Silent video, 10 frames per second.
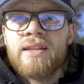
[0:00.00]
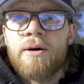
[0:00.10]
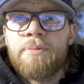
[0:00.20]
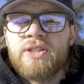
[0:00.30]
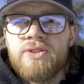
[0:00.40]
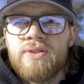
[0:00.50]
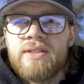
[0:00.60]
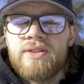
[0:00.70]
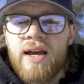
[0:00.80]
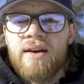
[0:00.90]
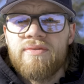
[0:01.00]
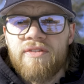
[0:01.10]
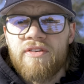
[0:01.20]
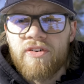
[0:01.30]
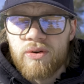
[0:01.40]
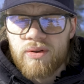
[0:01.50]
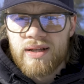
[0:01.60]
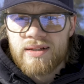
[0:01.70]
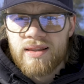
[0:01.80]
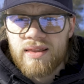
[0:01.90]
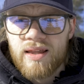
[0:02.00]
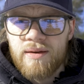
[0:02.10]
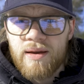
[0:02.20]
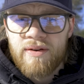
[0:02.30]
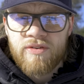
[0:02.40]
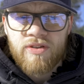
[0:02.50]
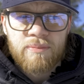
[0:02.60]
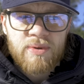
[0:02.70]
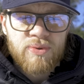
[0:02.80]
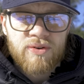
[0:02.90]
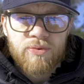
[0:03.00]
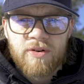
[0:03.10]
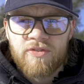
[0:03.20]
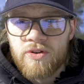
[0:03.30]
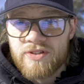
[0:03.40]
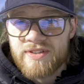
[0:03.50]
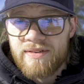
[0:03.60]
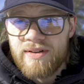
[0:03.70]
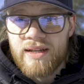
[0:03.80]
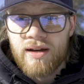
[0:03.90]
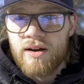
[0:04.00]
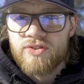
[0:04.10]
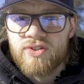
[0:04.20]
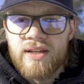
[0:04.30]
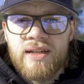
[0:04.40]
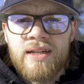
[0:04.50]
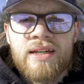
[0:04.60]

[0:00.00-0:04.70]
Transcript: the opportunity to have different focal length, everything between 24-70, obviously.